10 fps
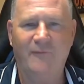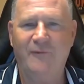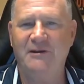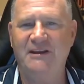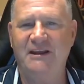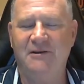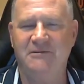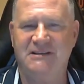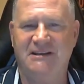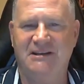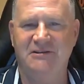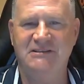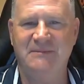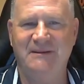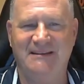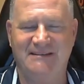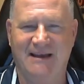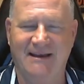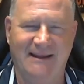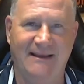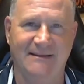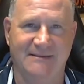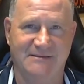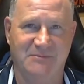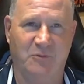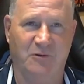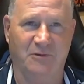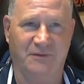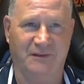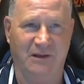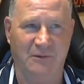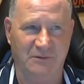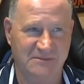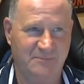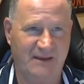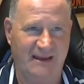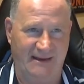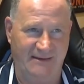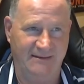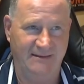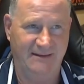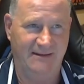well, for years it used to be the tight ends were the lowest paid